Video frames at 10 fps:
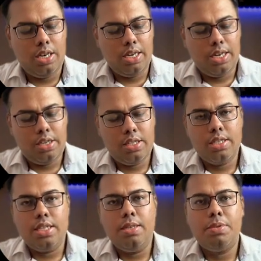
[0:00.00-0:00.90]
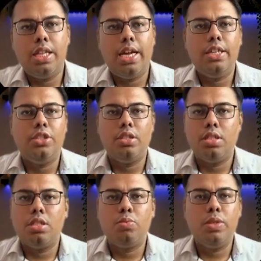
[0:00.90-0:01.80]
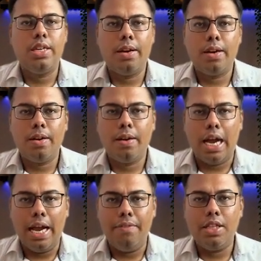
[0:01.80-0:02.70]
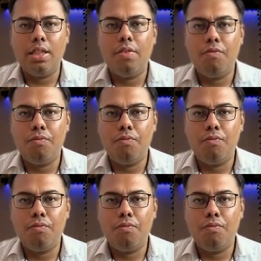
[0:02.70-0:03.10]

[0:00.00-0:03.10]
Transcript: It seems like just we are having the